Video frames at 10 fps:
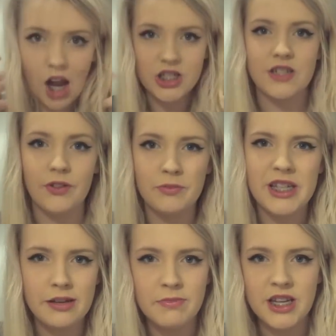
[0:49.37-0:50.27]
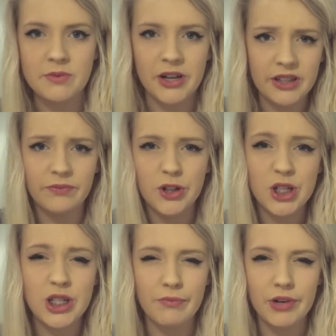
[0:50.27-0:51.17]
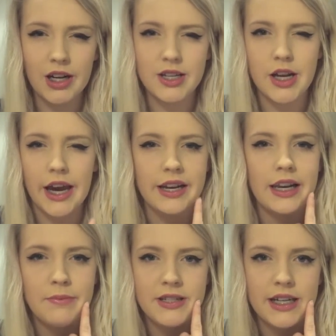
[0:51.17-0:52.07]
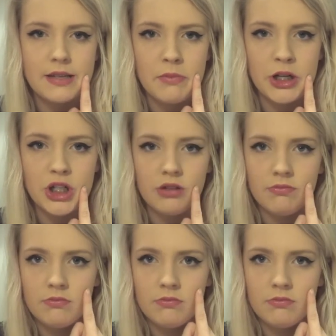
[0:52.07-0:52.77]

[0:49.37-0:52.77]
I just filmed 10 minutes worth of footage and realised I had a lipstick smudge